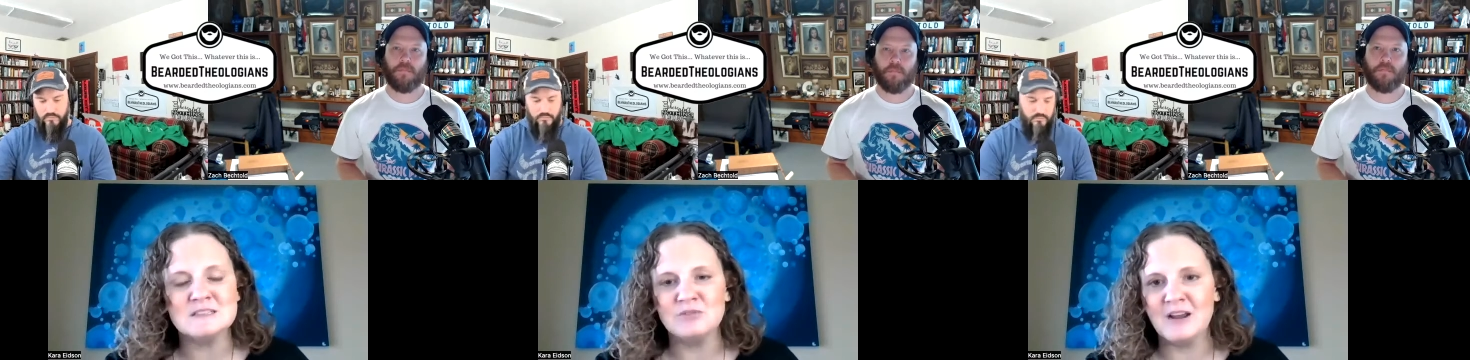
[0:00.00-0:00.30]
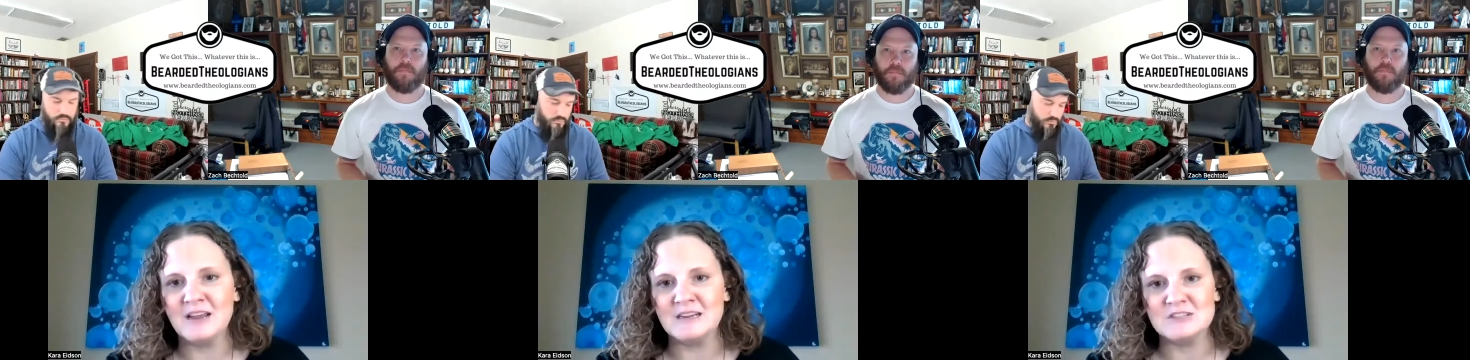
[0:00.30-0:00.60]
Speaker 1: and
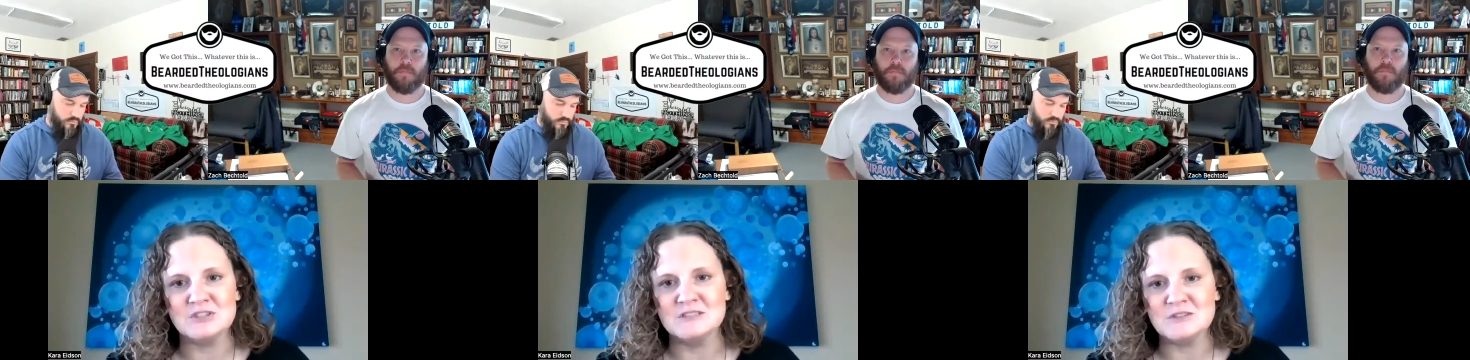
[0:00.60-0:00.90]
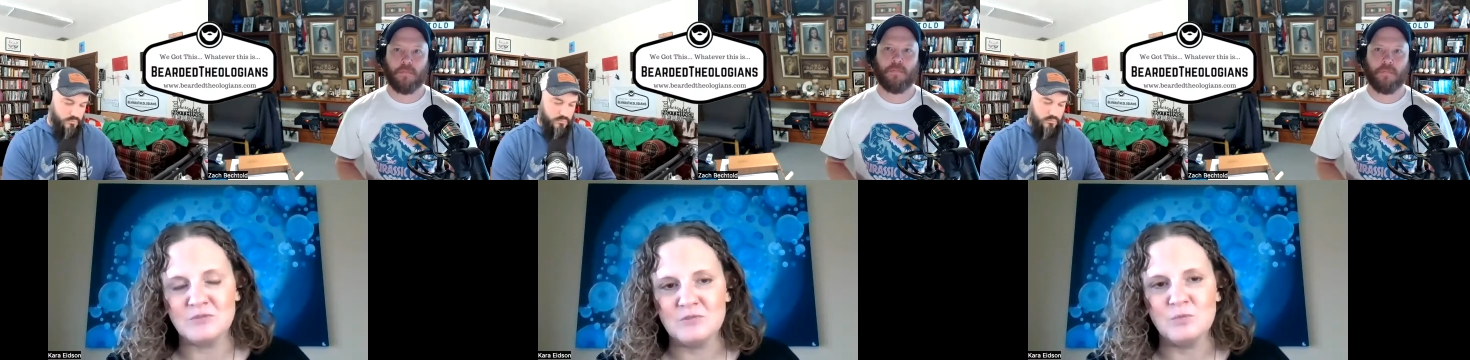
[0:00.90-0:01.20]
recognitions
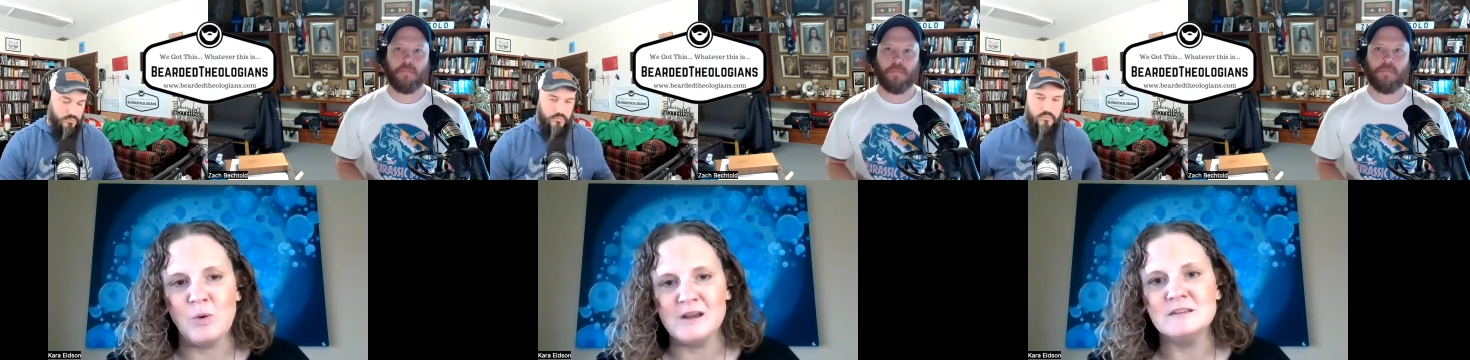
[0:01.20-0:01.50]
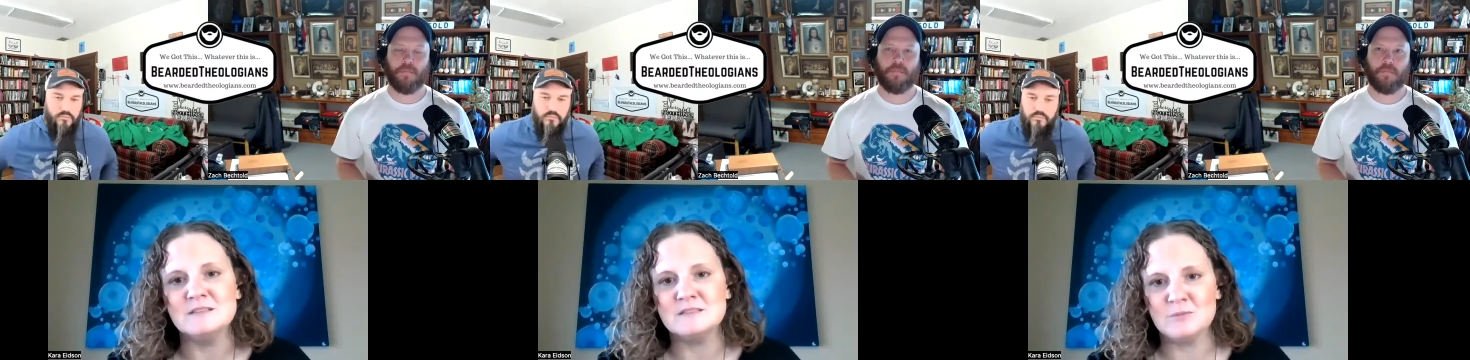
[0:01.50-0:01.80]
of, of what it
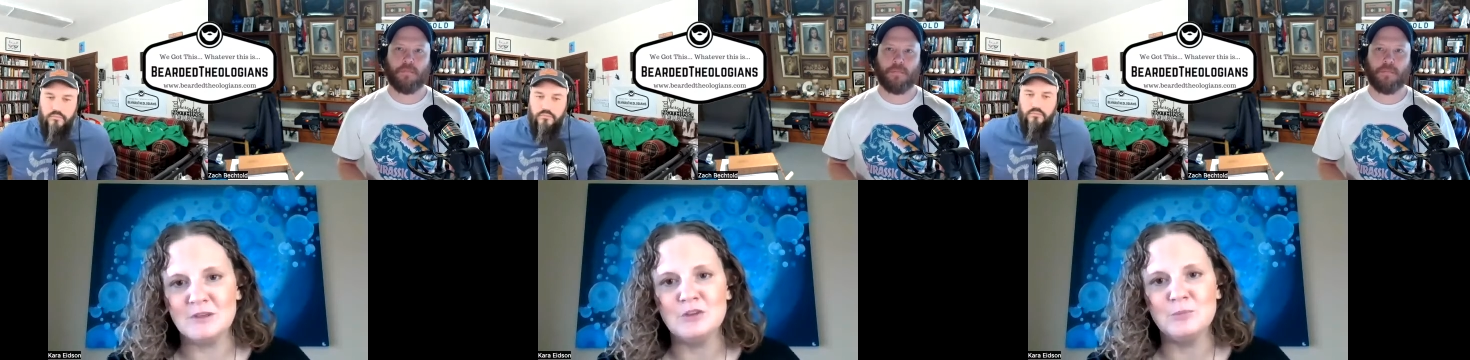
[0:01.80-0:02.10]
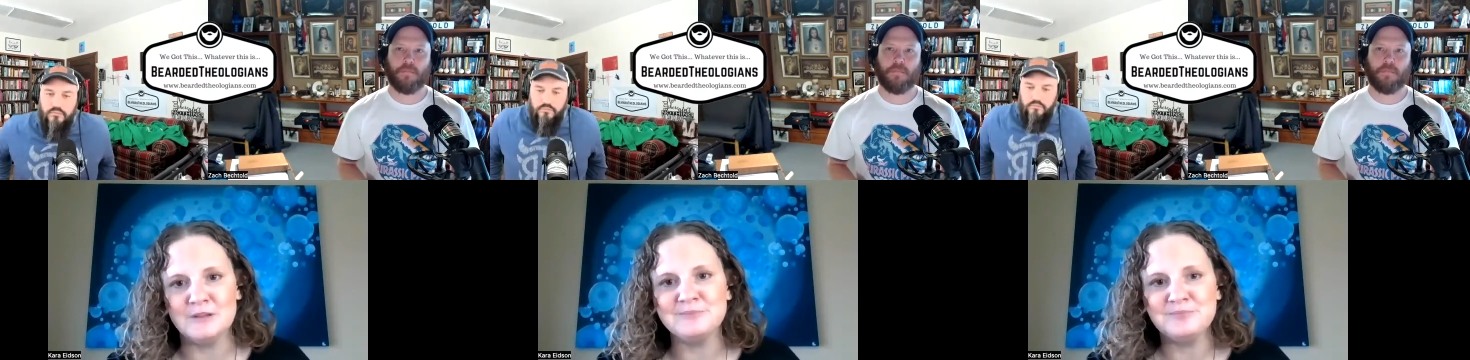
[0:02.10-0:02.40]
is to be
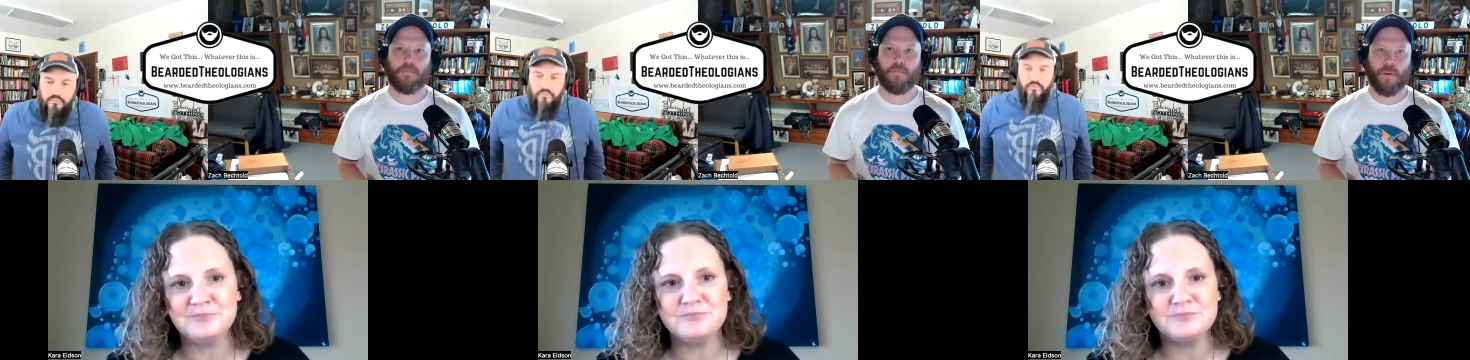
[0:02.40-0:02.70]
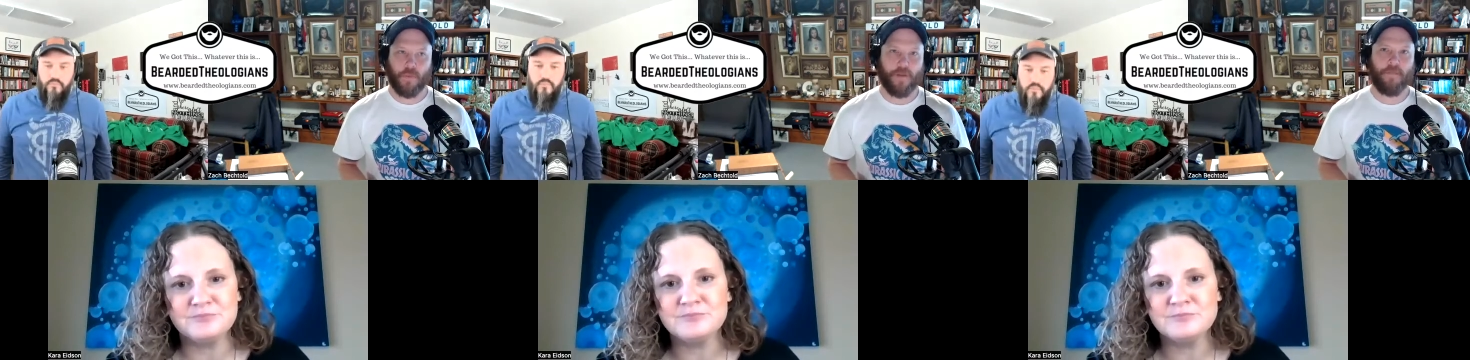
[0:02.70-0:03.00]
human
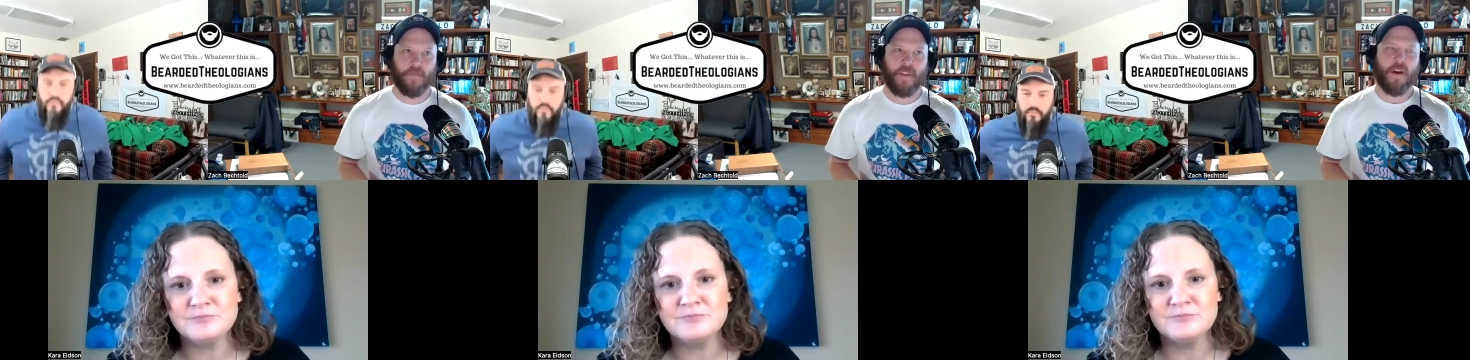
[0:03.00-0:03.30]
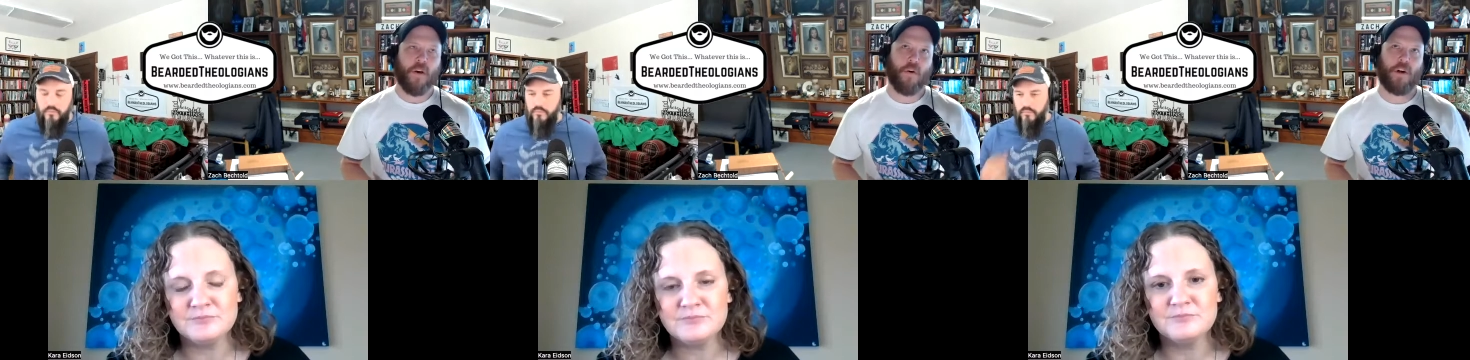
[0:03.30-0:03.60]
Speaker 2: right
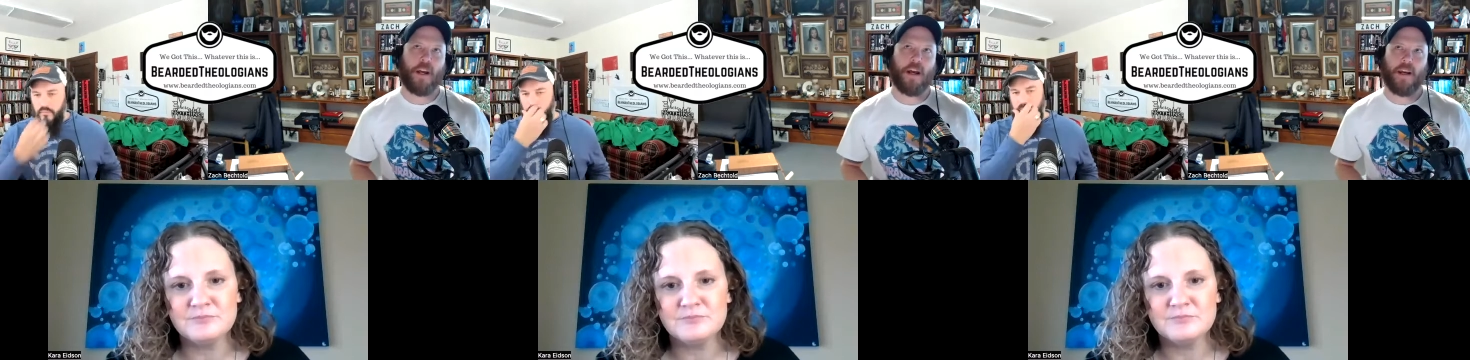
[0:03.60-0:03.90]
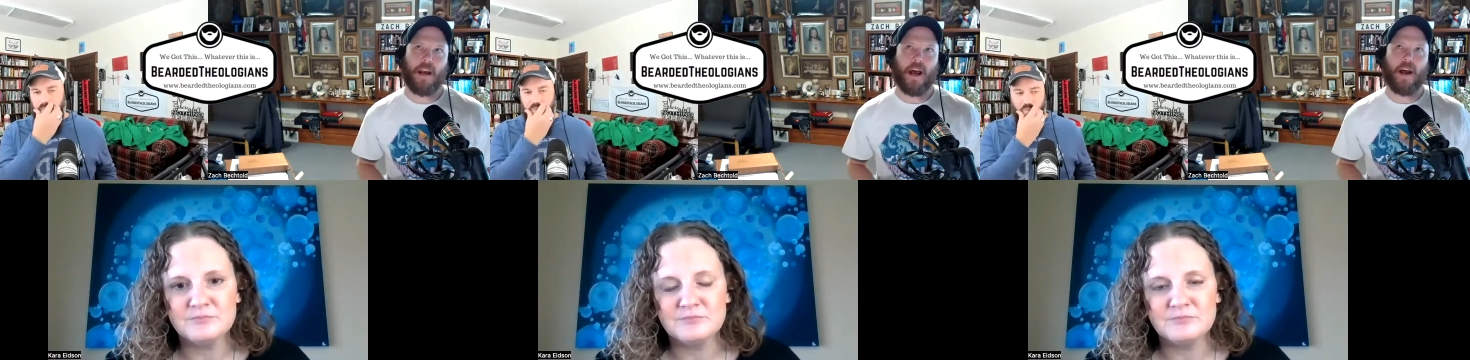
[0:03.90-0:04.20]
well and uh,
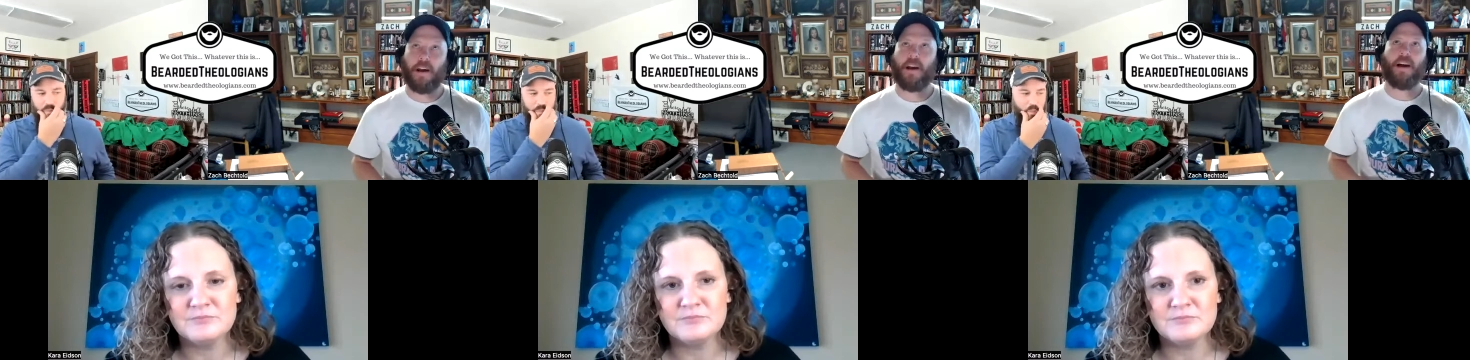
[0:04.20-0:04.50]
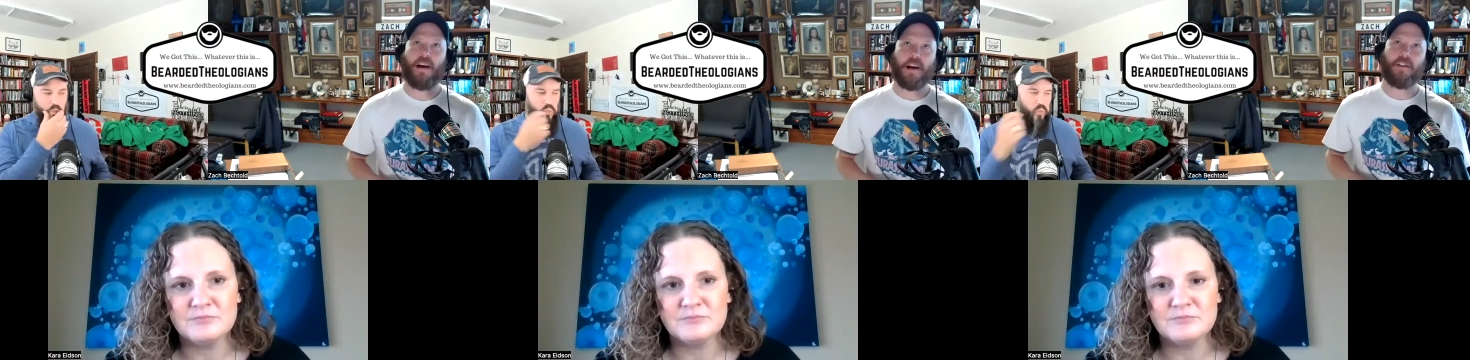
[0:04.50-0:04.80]
I,
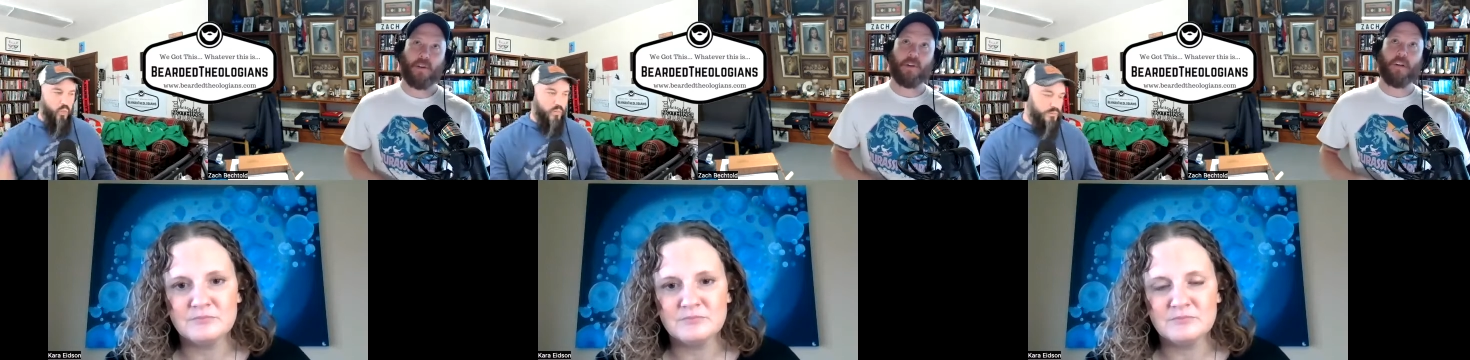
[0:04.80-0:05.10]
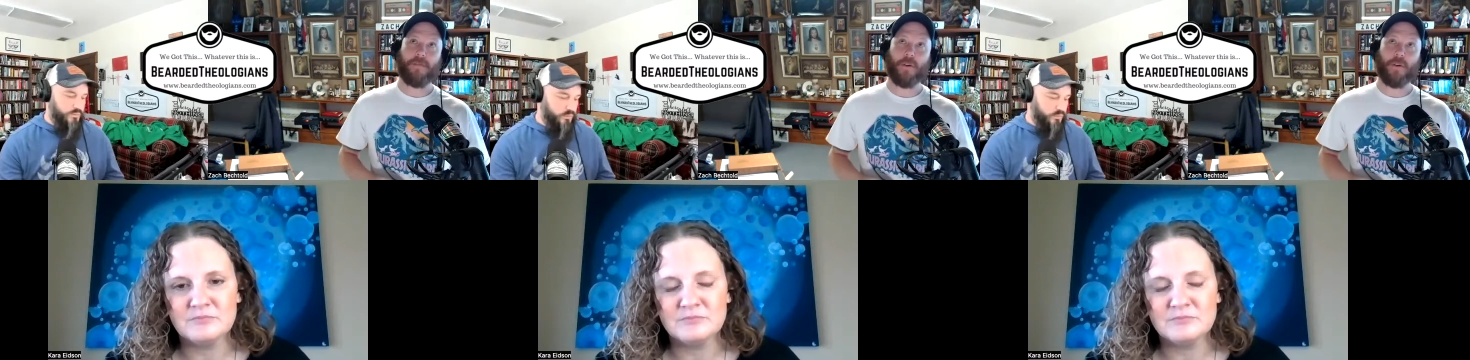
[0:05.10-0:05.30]
I too love those